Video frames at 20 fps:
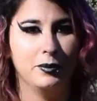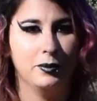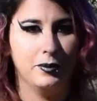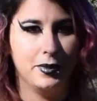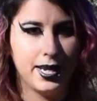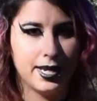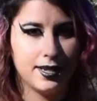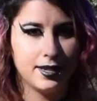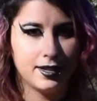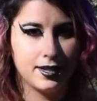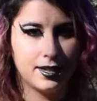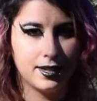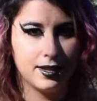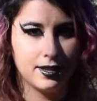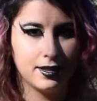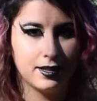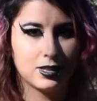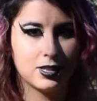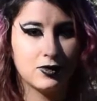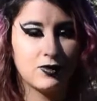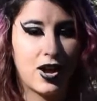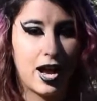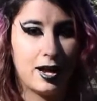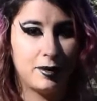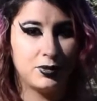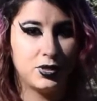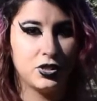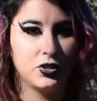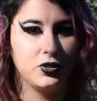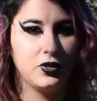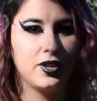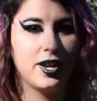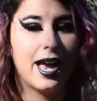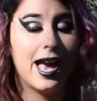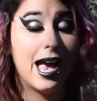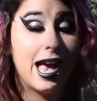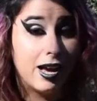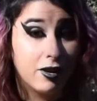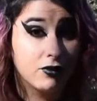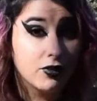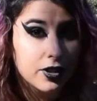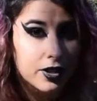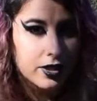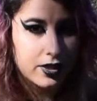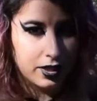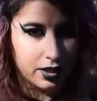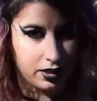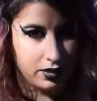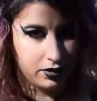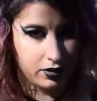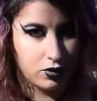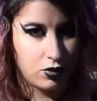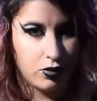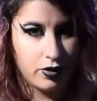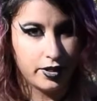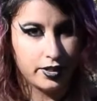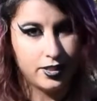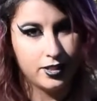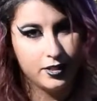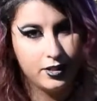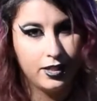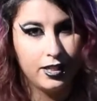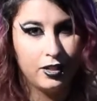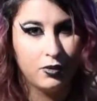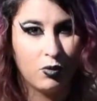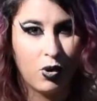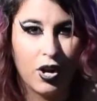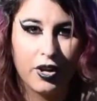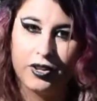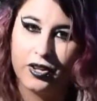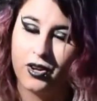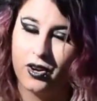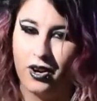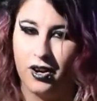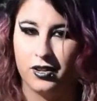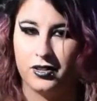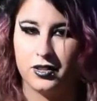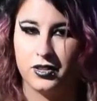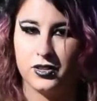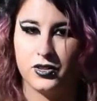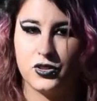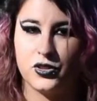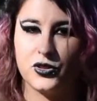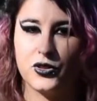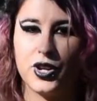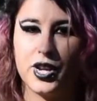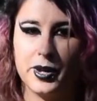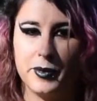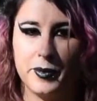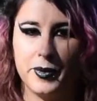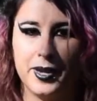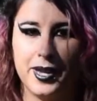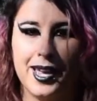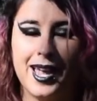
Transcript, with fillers: make a gear list of absolutely everything you're going to need while you're on your trip.